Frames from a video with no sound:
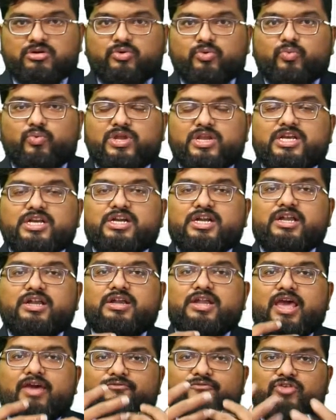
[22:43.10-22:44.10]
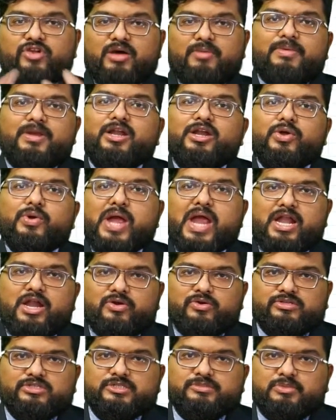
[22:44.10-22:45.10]
will develop into
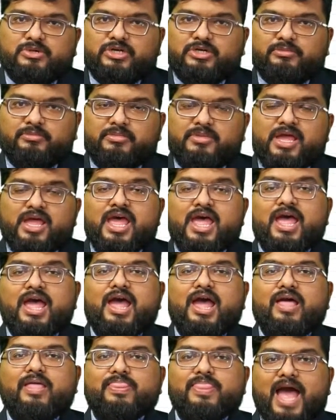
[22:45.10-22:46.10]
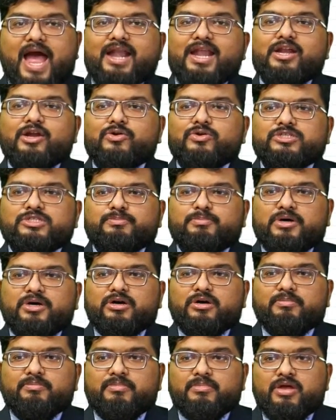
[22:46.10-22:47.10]
endosperm, and that
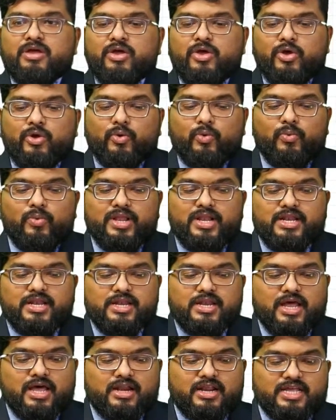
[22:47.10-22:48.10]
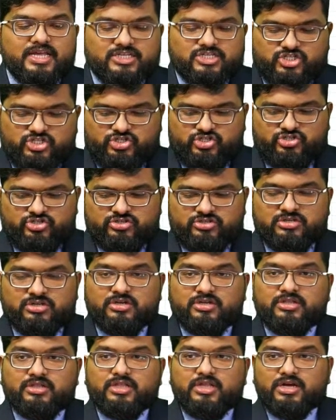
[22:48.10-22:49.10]
endosperm will nourish
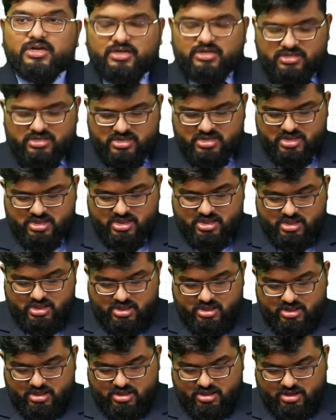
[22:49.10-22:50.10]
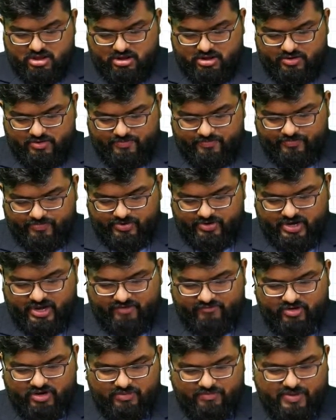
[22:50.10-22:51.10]
the
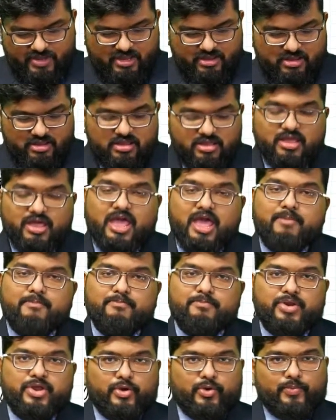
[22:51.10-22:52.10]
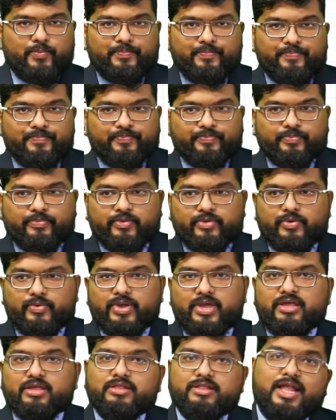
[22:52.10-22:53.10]
developing embryo.
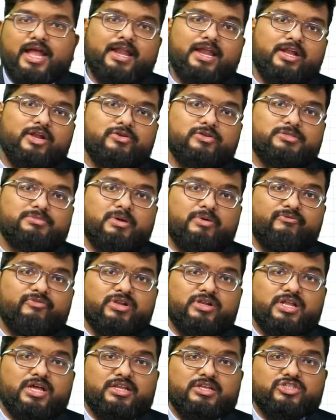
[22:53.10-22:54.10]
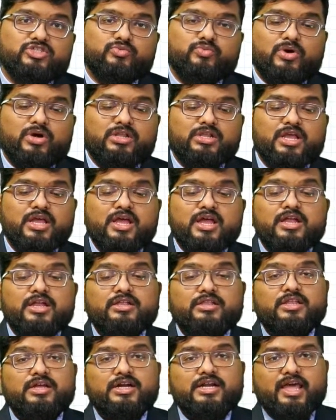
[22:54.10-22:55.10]
Okay, that endosperm will nourish what?
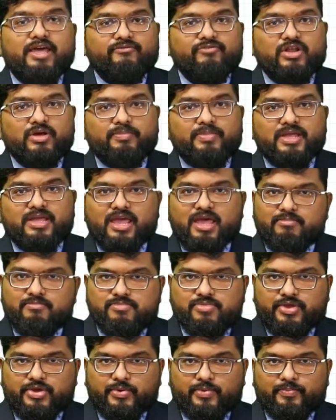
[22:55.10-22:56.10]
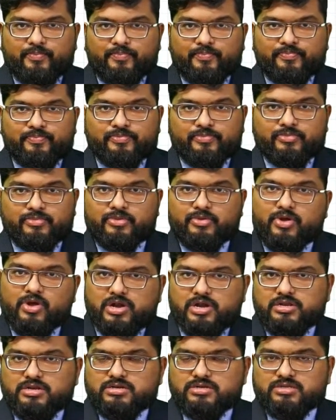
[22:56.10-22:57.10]
The developing embryo.
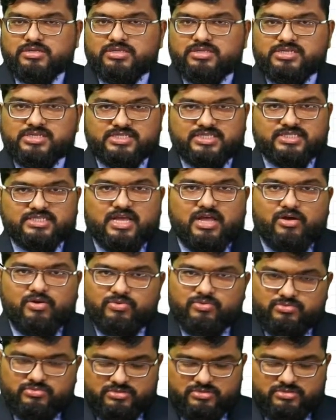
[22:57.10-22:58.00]
Got it? This is how